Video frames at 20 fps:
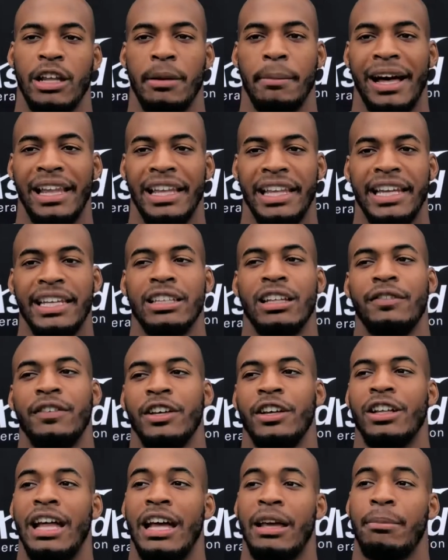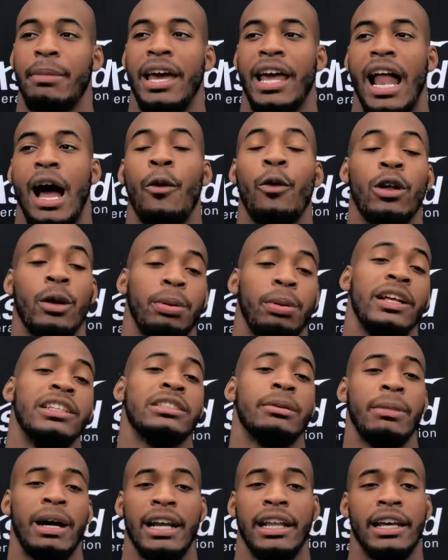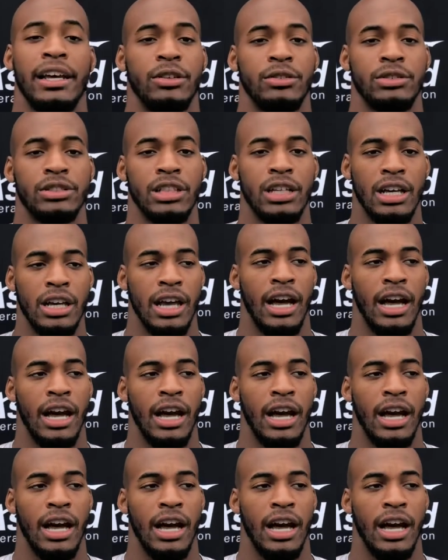and by the end of it, you're like, man, I want to play somebody else.